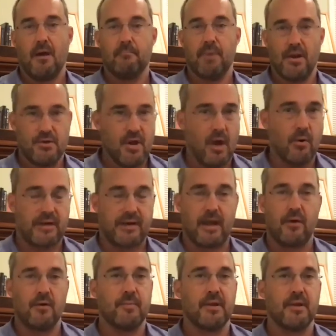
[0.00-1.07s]
but no
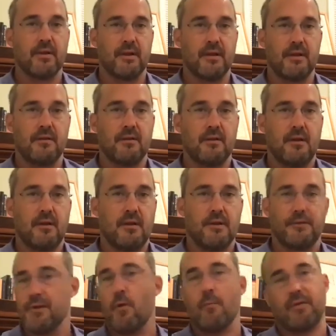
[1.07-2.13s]
accountability, it's
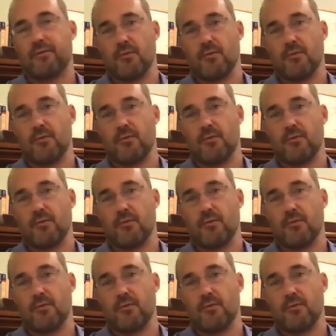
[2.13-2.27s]
no mystery